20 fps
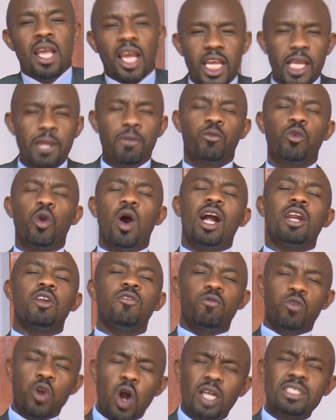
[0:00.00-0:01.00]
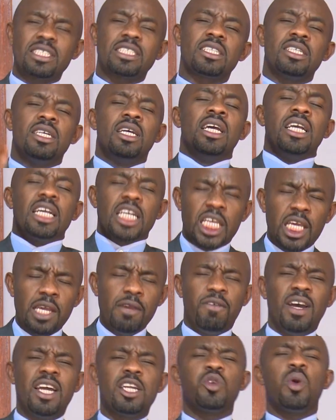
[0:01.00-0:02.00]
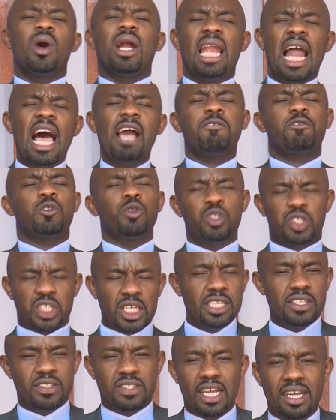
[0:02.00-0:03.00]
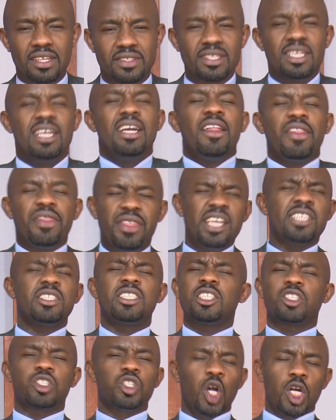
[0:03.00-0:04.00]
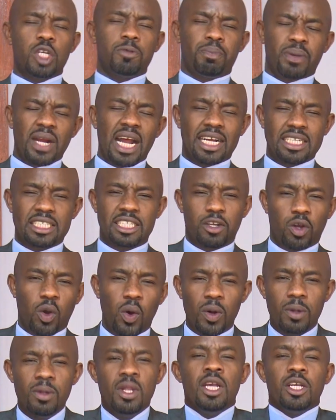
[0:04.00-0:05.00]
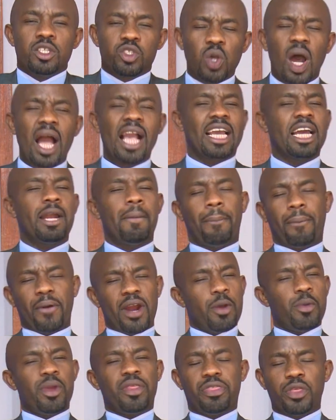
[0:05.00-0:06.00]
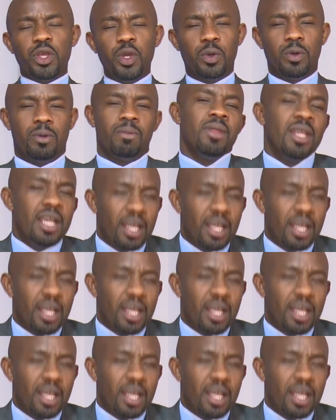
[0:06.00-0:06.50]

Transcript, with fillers: If you are not given your life to Jesus, this is not practical. So I can pray with you.